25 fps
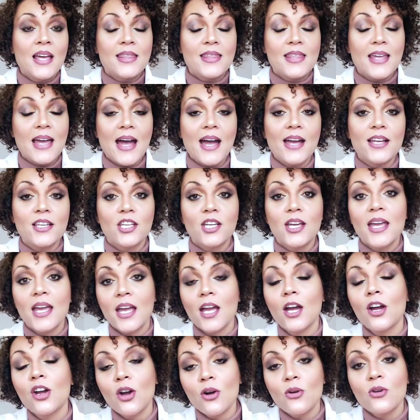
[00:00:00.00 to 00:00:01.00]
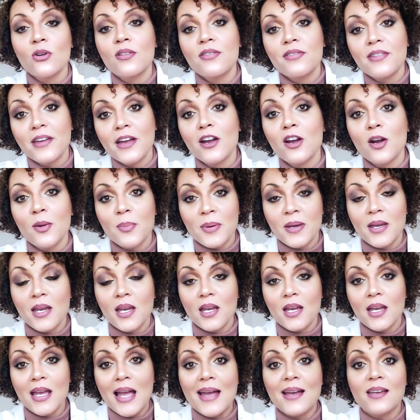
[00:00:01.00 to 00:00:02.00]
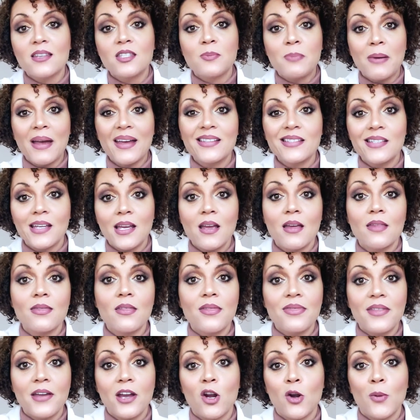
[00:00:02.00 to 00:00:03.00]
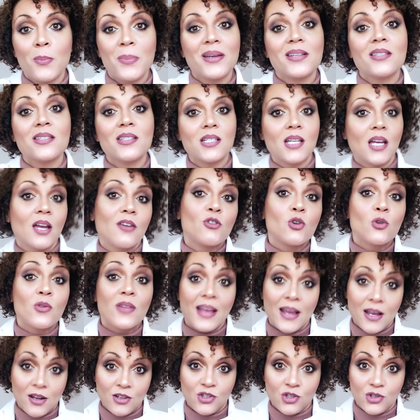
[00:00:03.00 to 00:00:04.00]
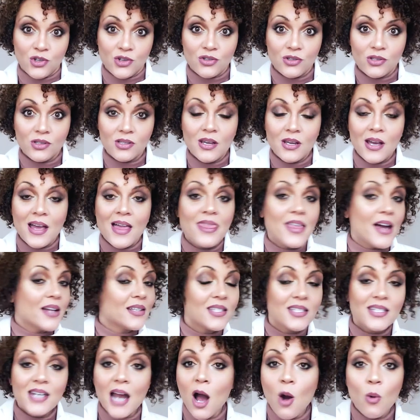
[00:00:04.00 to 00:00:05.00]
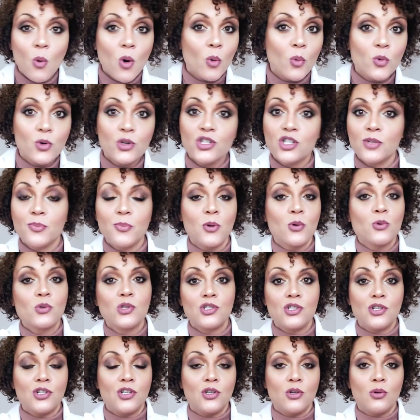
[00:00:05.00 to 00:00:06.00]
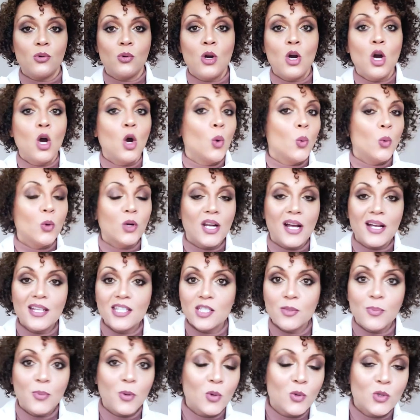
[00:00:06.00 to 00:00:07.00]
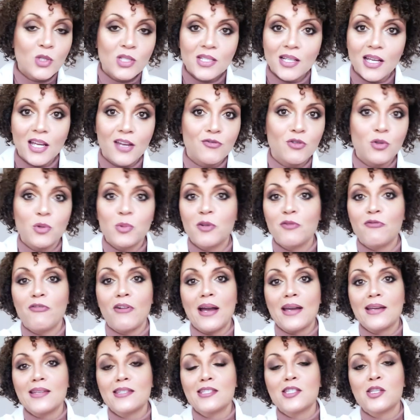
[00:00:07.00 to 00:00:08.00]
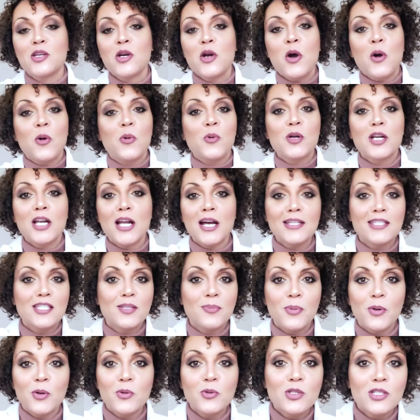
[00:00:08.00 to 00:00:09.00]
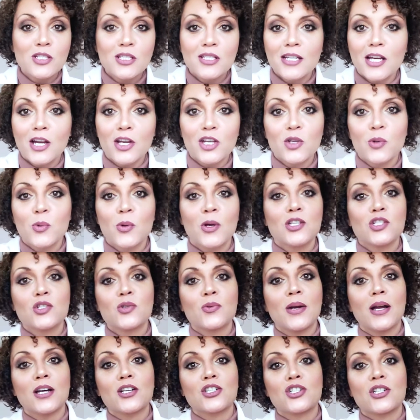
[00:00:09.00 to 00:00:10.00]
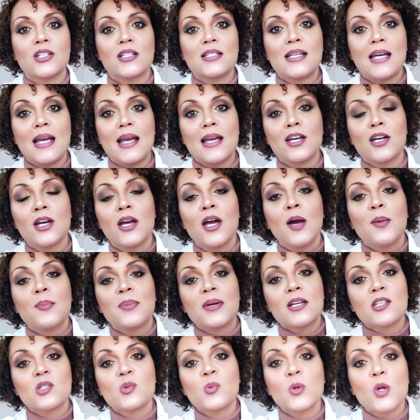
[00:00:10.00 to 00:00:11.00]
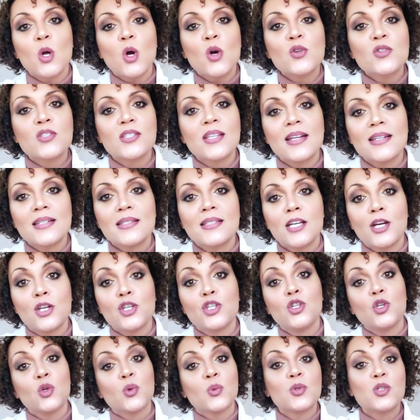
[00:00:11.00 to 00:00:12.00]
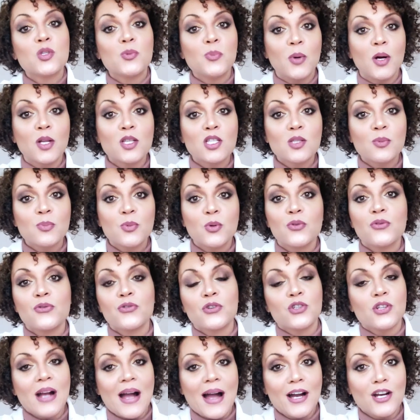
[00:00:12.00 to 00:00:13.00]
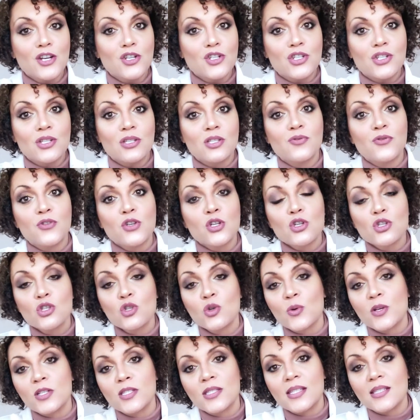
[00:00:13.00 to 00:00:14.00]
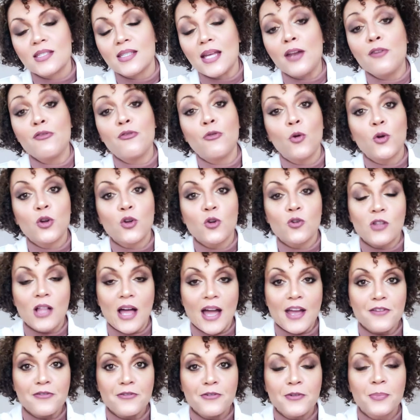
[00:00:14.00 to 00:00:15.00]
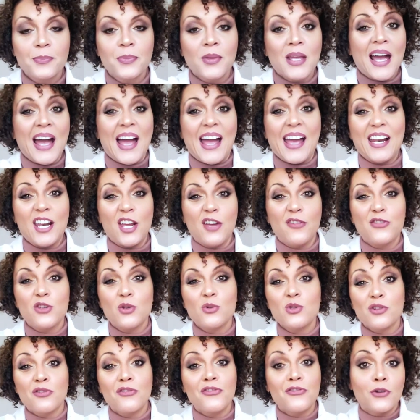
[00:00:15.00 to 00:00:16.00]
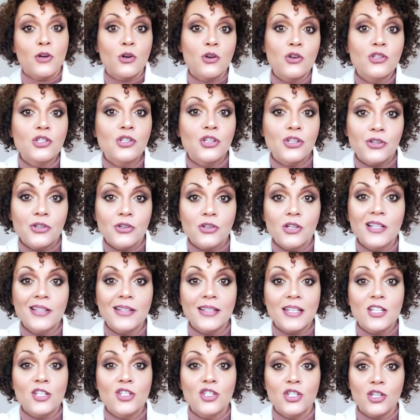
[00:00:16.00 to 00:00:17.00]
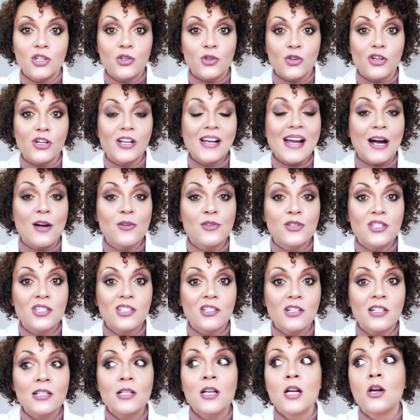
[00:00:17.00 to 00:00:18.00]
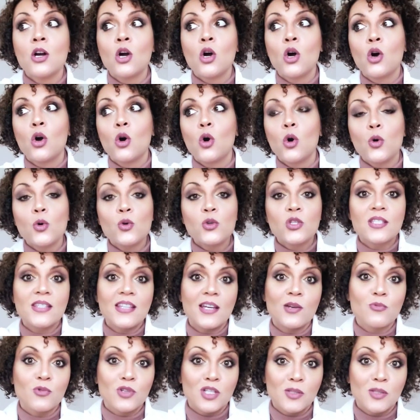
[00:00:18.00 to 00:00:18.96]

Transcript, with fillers: that you can't go to therapy expecting the therapist to give you the answers. That's not what we're supposed to do. We're not supposed to give you advice. We're not supposed to tell you what direction to take because when all said and done, you're responsible for your actions, for your choices, and for your life. And if you defer to your clinician or your counselor, who's then